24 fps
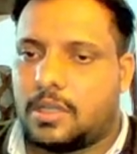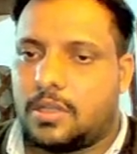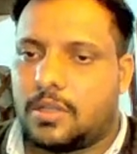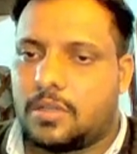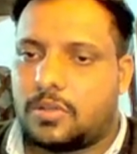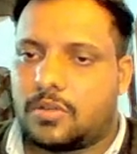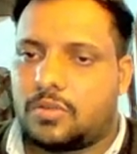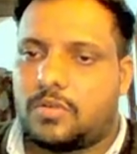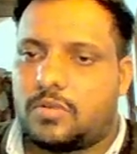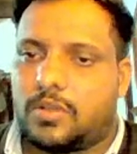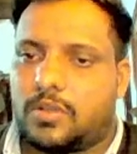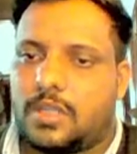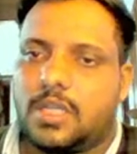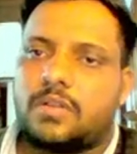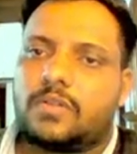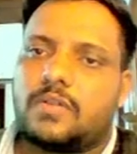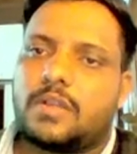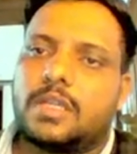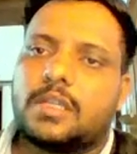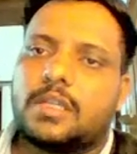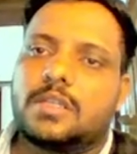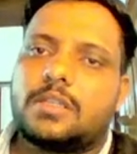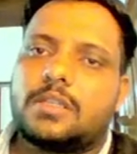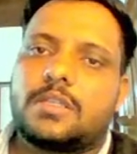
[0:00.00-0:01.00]
So here you
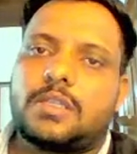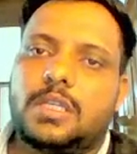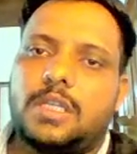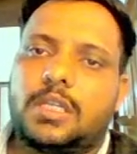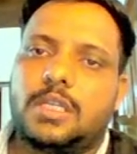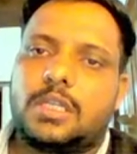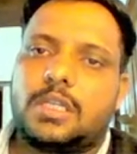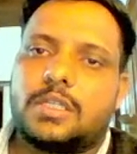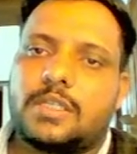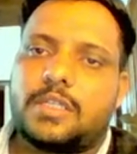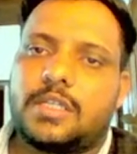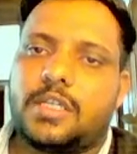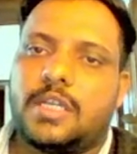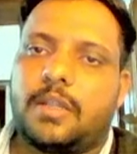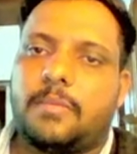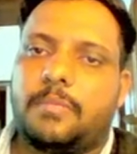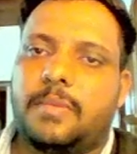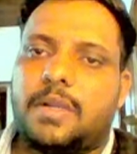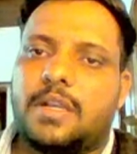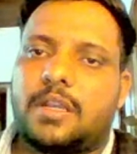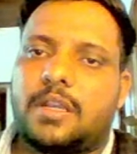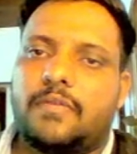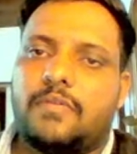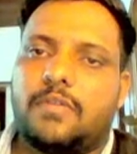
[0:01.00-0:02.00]
can see Cn
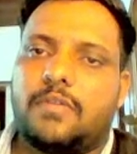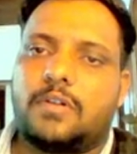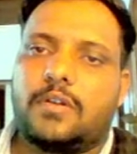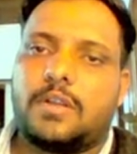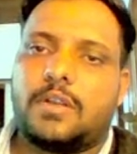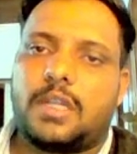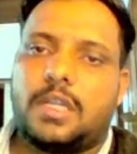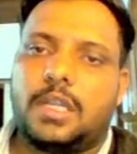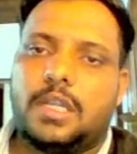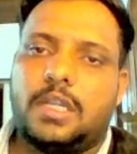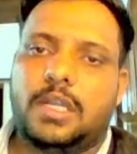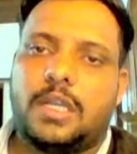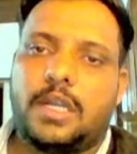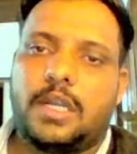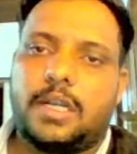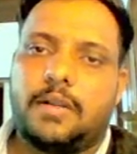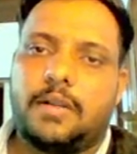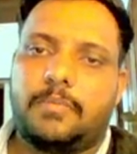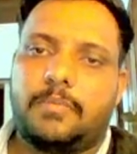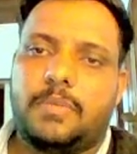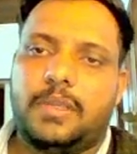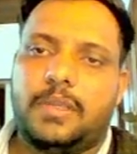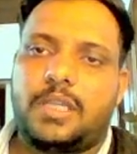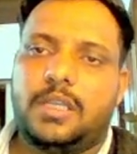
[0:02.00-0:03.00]
beta for A and
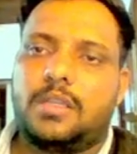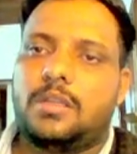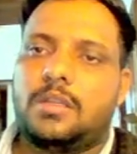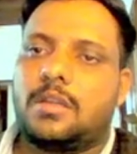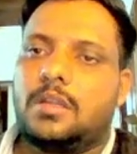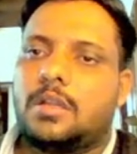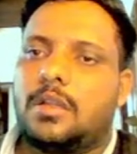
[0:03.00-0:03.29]
B